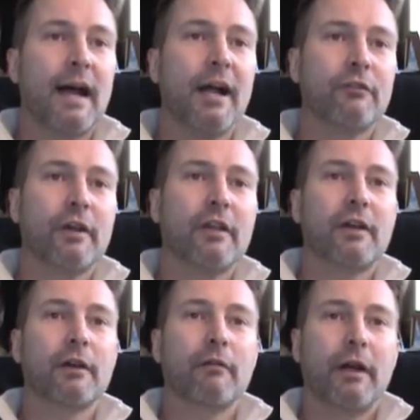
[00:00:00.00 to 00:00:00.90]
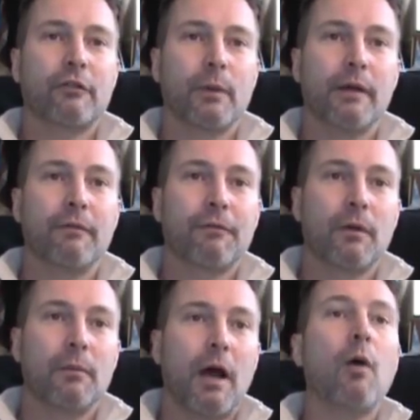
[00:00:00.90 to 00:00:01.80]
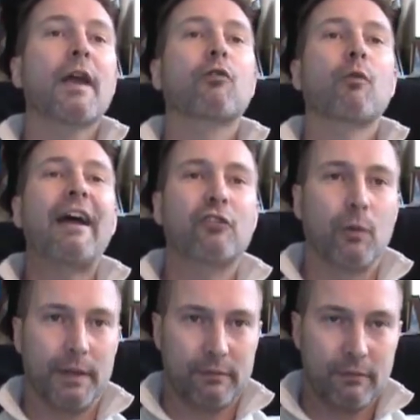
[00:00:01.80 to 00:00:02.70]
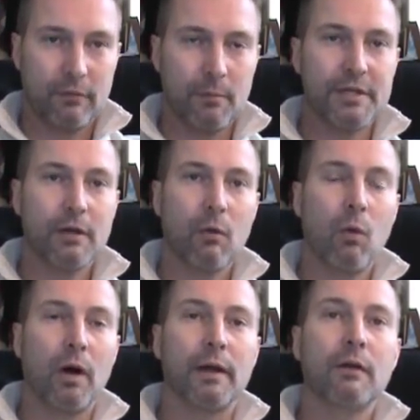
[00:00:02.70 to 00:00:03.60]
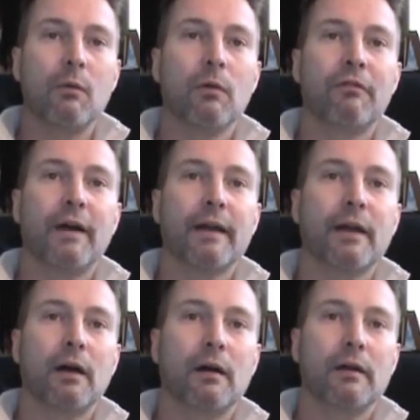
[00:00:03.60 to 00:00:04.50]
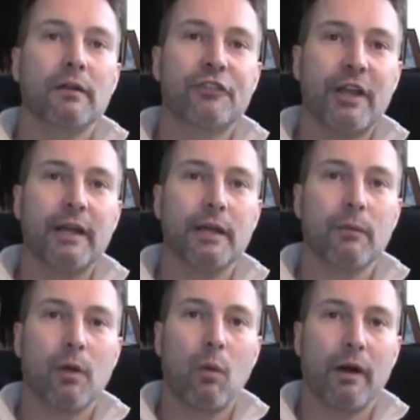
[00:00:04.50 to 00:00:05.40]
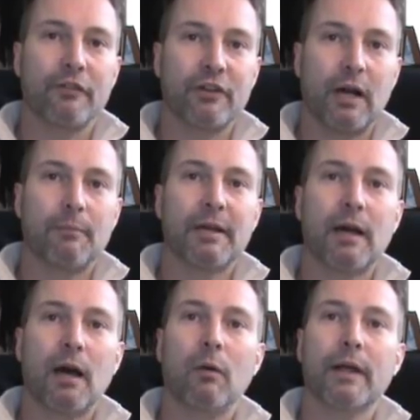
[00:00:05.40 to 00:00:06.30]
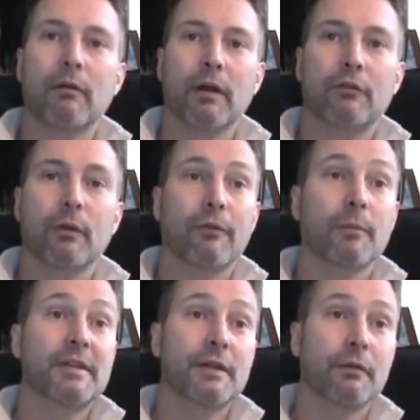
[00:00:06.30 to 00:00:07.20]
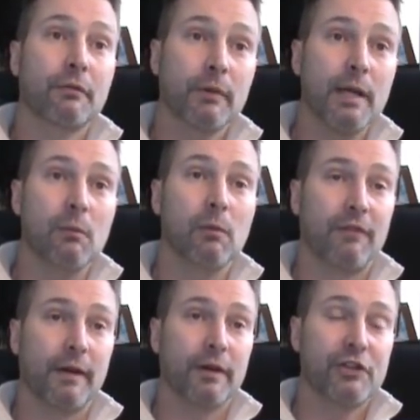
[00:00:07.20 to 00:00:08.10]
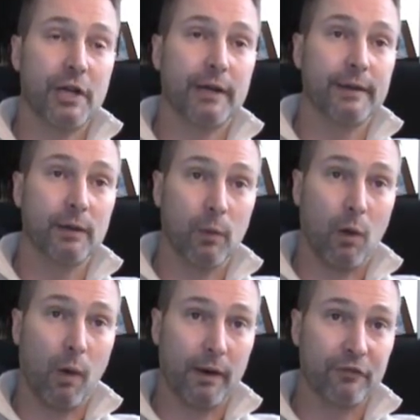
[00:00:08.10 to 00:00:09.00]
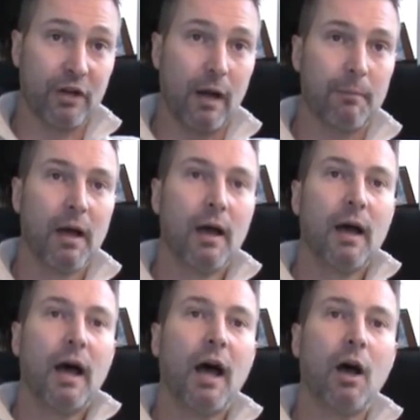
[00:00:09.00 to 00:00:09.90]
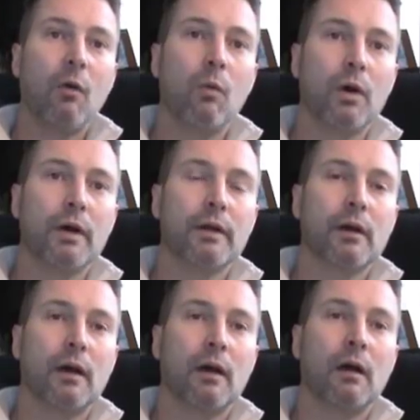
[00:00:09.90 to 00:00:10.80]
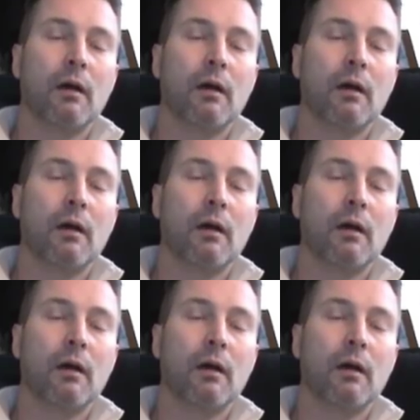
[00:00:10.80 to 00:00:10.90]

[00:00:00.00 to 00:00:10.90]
contrast how a graduate from a Tier 1 will find a JD-required job and how a graduate from a Tier 3 will find a JD-required job. How would